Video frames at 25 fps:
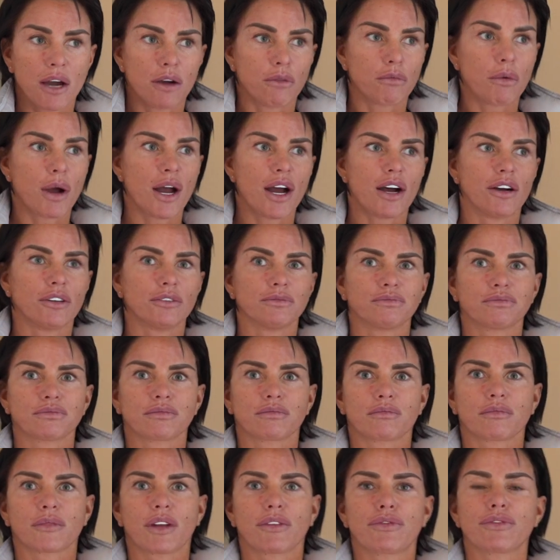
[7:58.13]
Well,
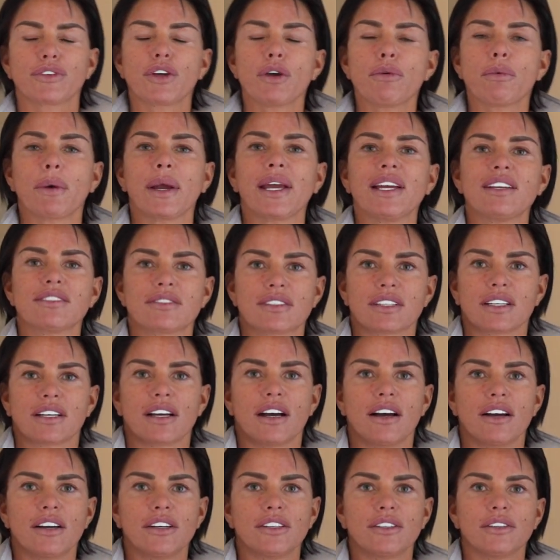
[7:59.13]
a few weeks
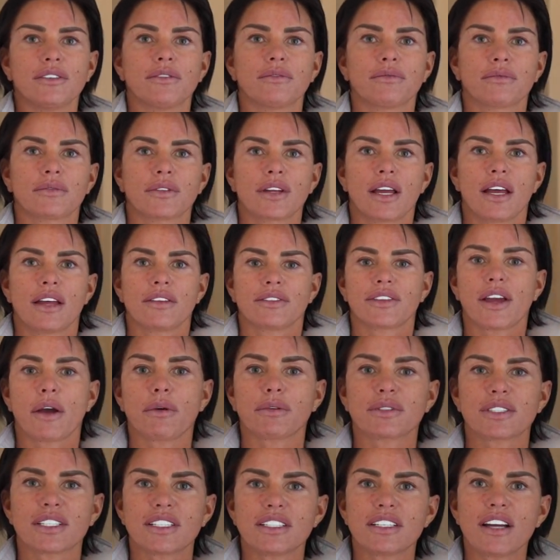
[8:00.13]
ago, there
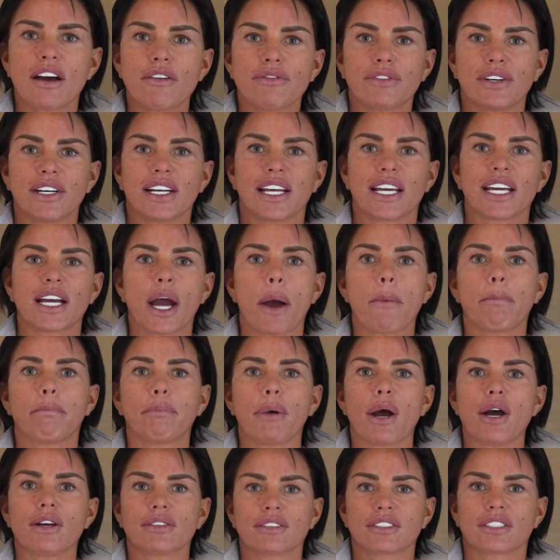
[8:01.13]
was another leak, a
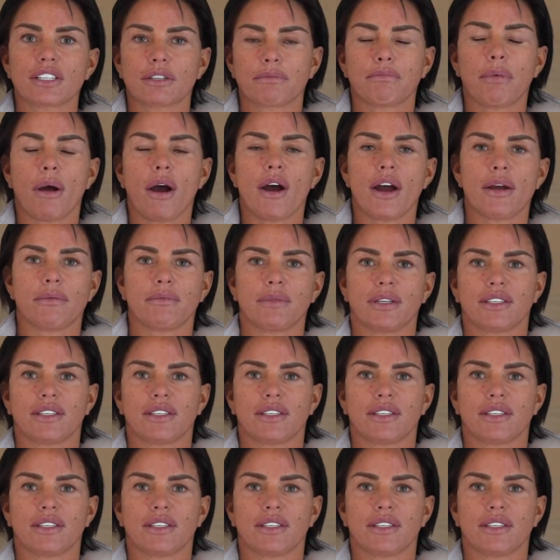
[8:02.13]
bursted pipe